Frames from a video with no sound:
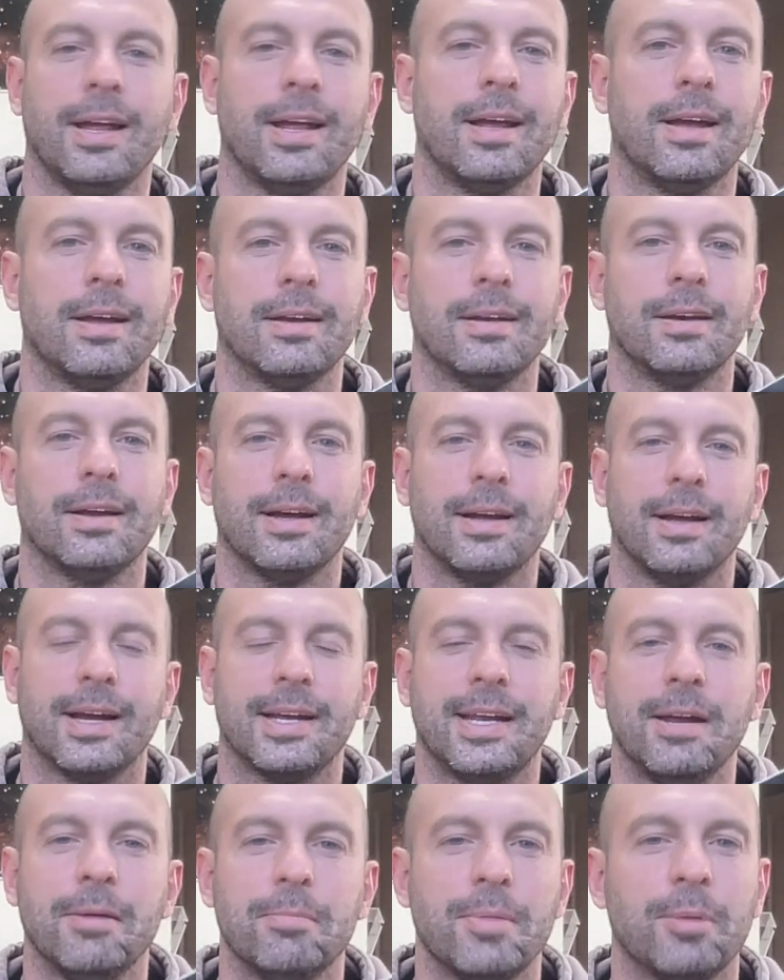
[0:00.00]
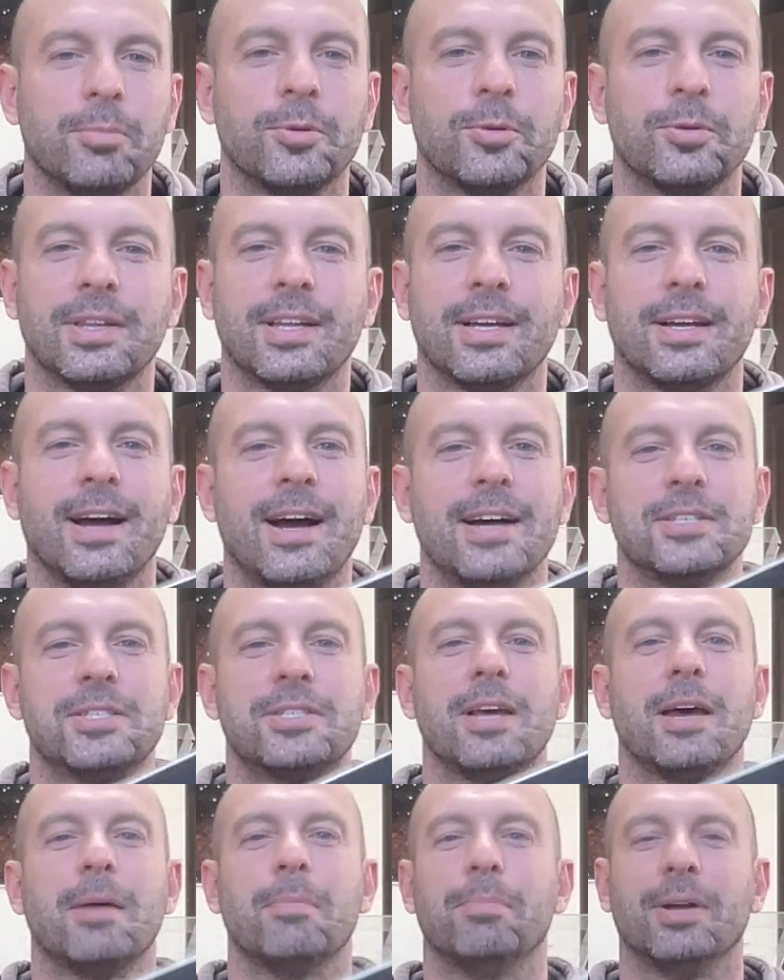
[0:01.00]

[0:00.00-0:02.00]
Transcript: and I can't remember what the guy said,